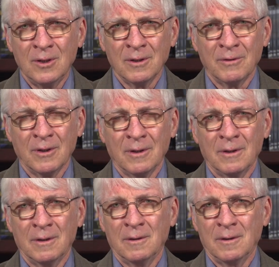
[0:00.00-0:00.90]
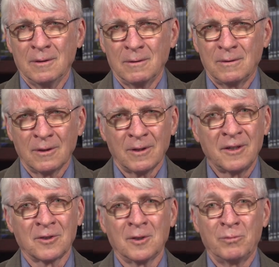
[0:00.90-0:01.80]
give a
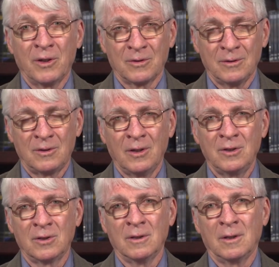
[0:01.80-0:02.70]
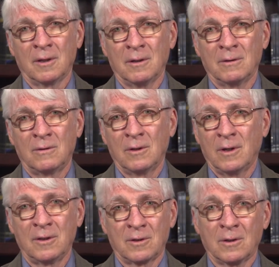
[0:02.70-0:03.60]
theological presentation at a
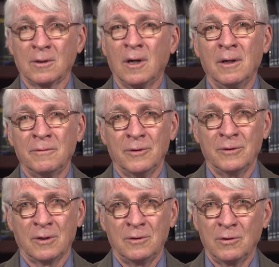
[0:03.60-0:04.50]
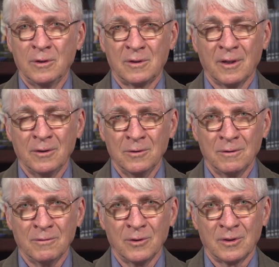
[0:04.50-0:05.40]
theological conference at Georgetown
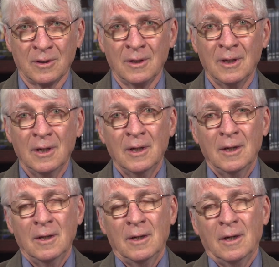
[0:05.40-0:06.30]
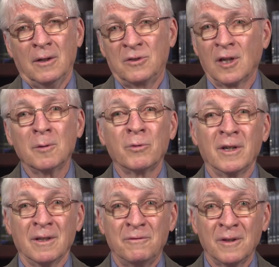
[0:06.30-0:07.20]
University,
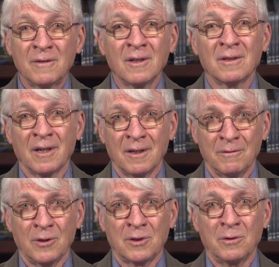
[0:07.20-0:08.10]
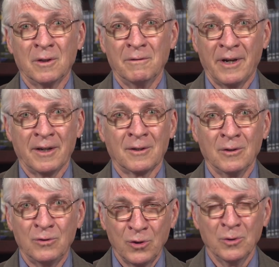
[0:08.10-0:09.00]
celebrating the 50th anniversary of
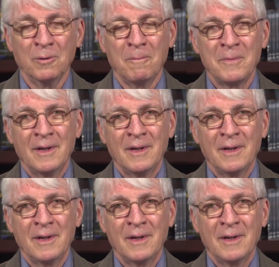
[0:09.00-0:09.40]
Vatican II.